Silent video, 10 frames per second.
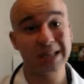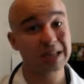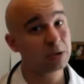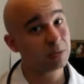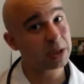a
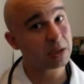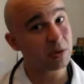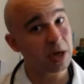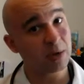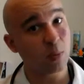little bit of
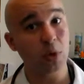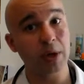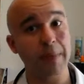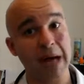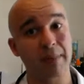grind up
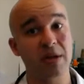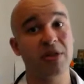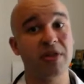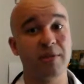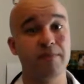woolly
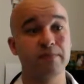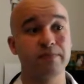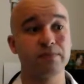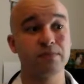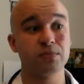mammoth
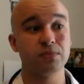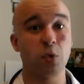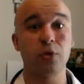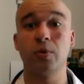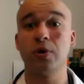
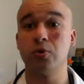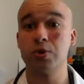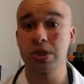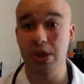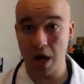or
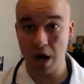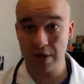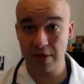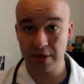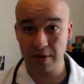three-toed
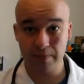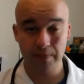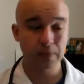sloth